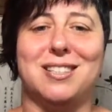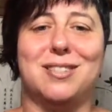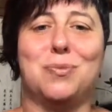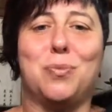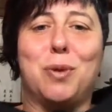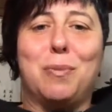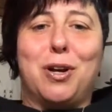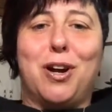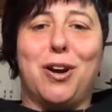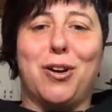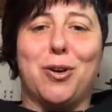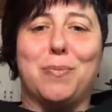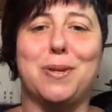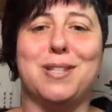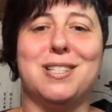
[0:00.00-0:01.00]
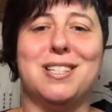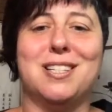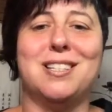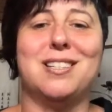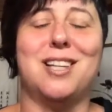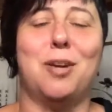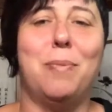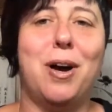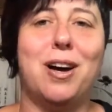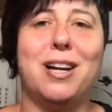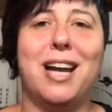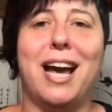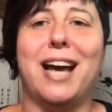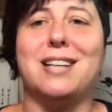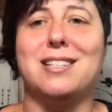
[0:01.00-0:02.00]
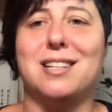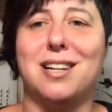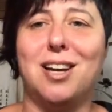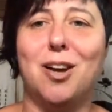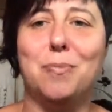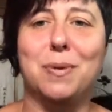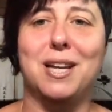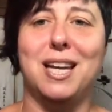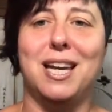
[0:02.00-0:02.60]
Women Conquer Business and a podcast and a company,